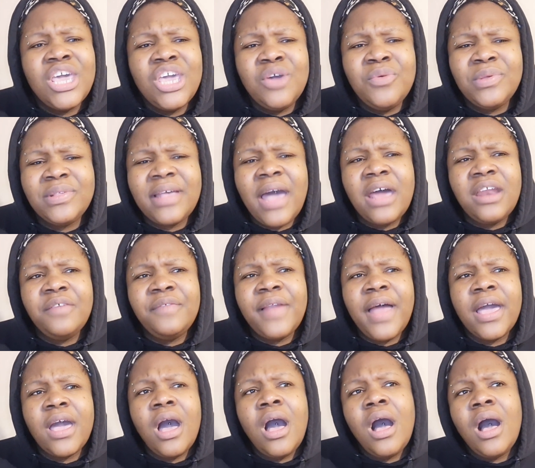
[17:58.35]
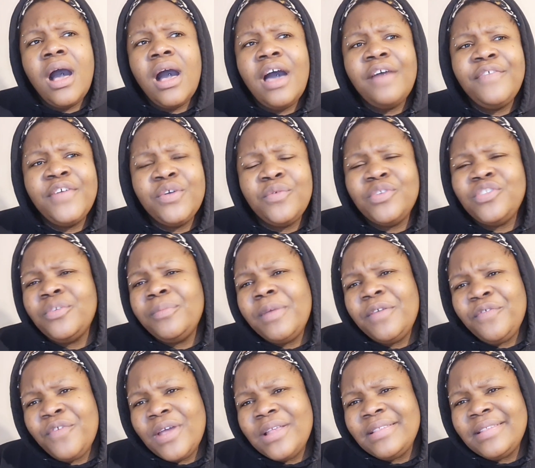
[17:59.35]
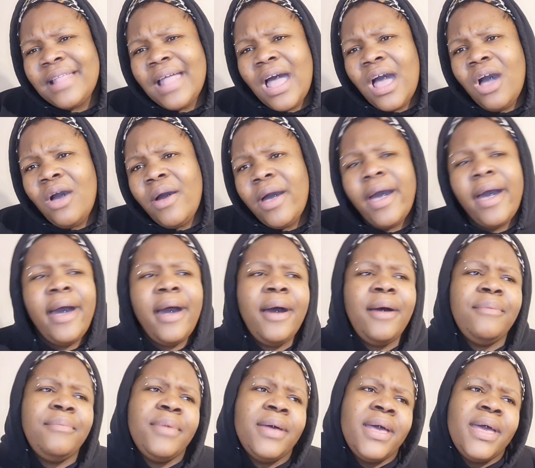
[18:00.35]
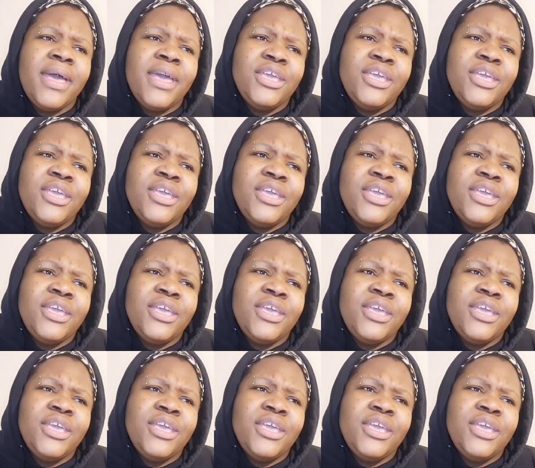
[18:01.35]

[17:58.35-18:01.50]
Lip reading: It was kind of like, oh, I think we should be friends now.